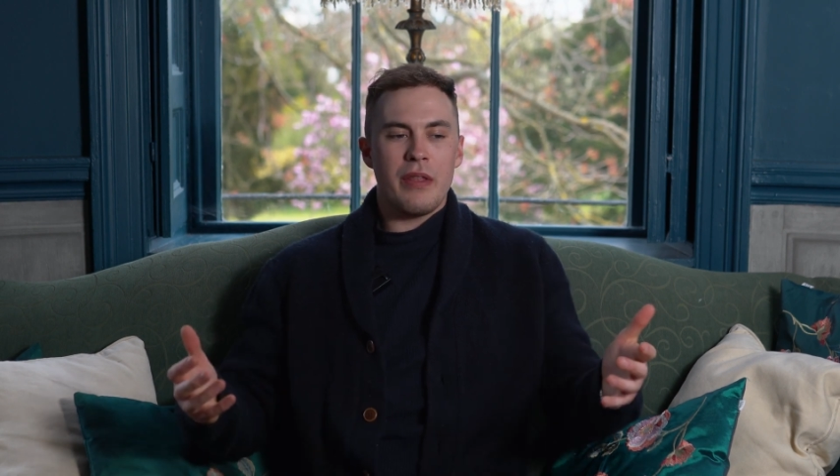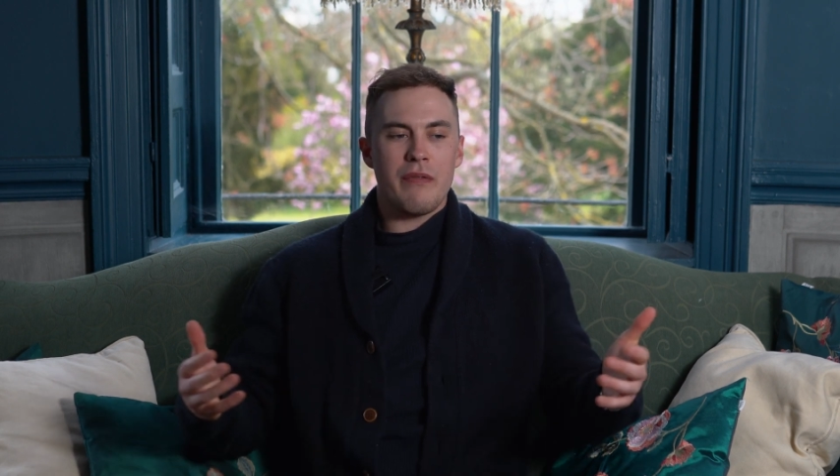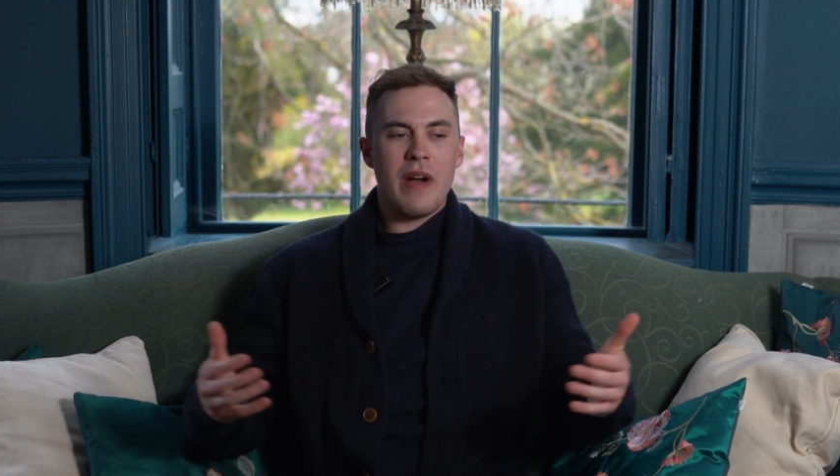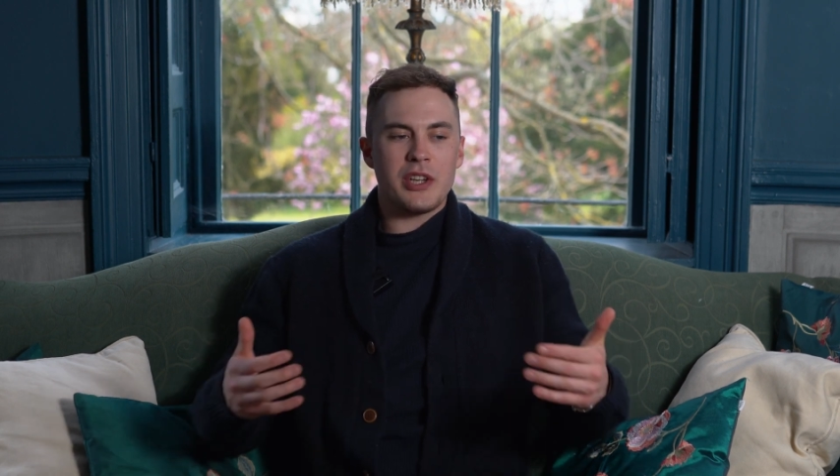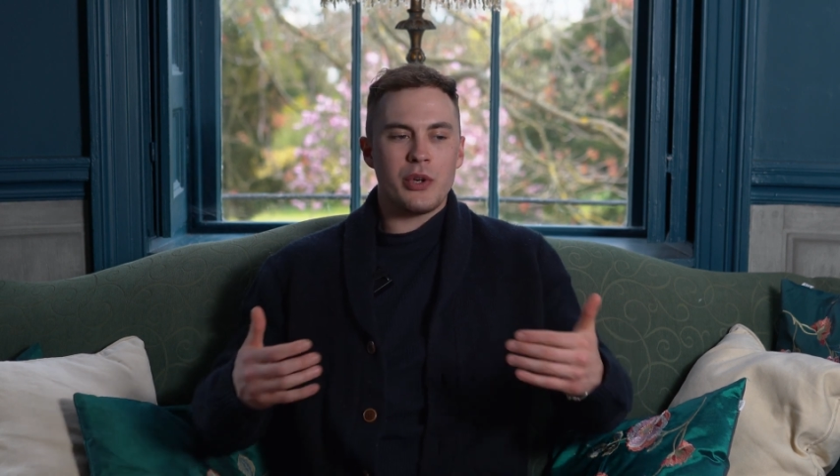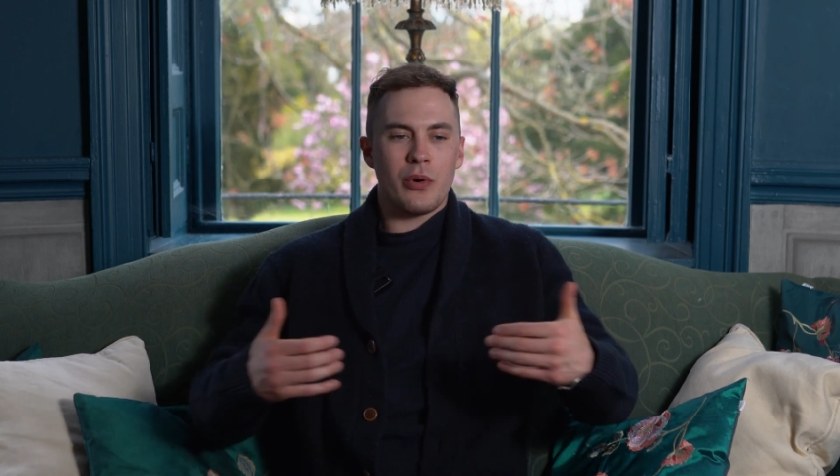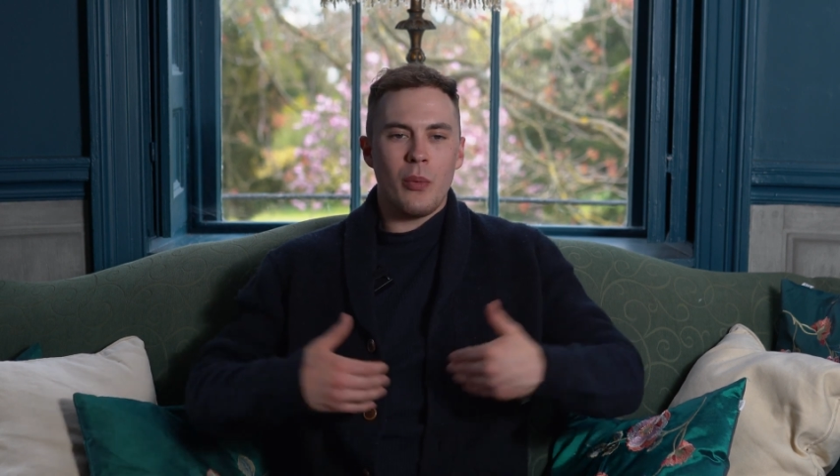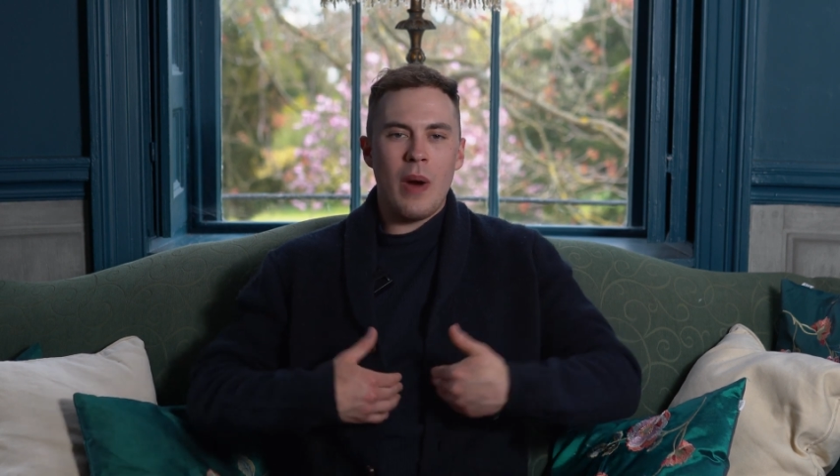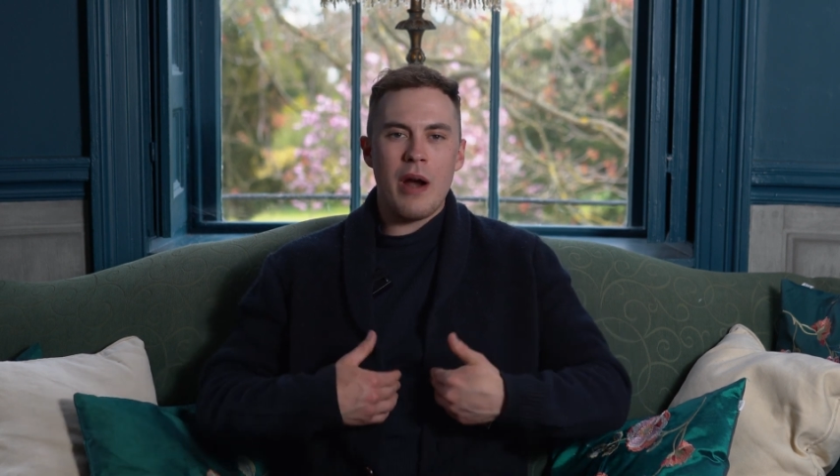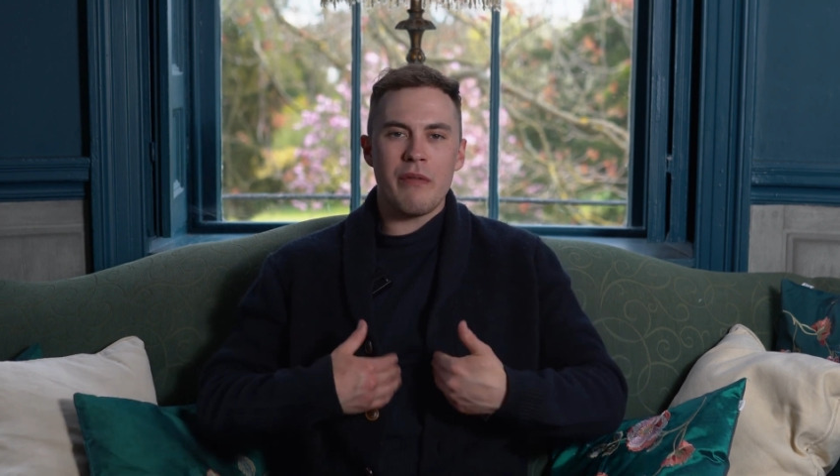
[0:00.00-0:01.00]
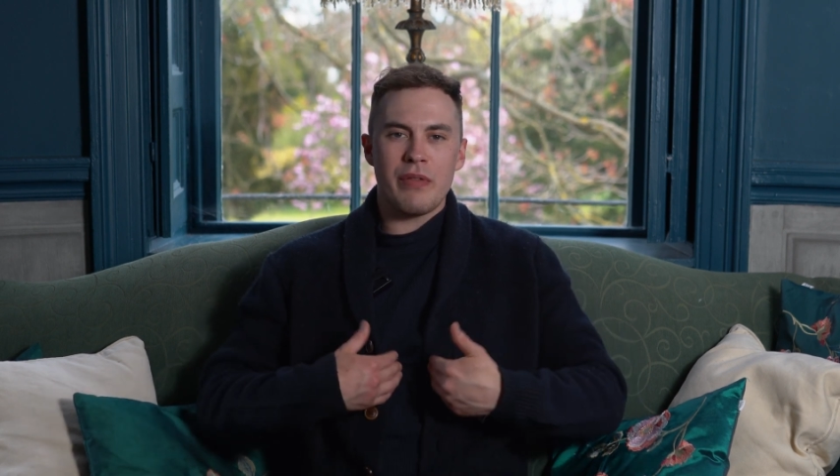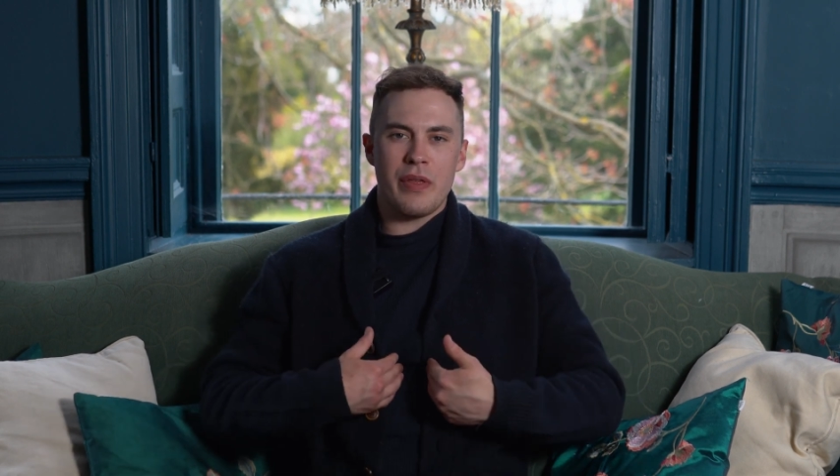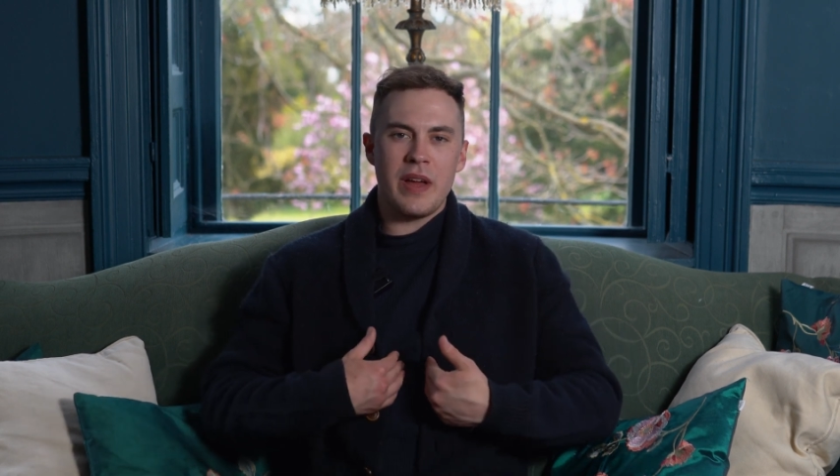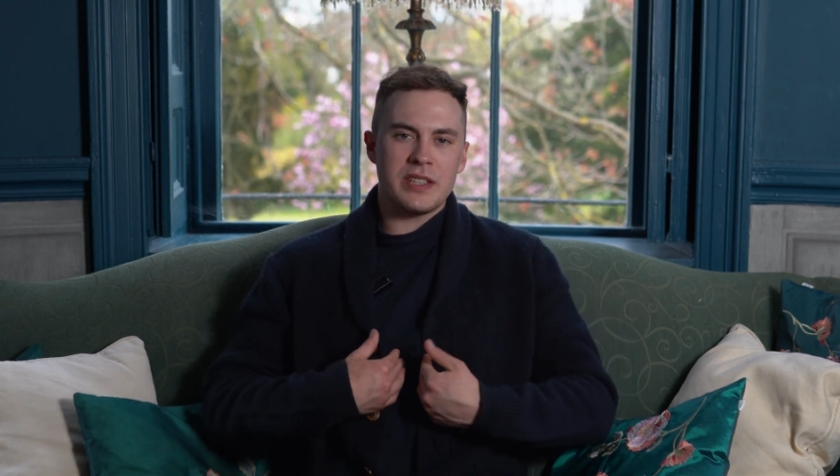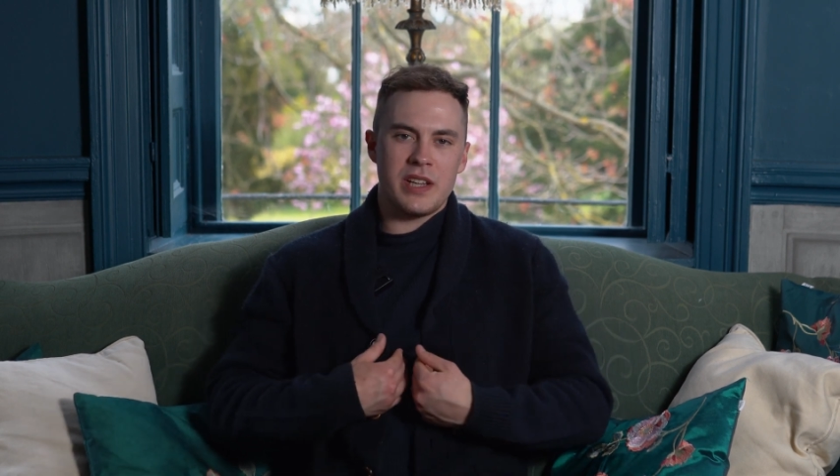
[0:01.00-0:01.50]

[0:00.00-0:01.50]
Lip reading: the fact you're aware of the things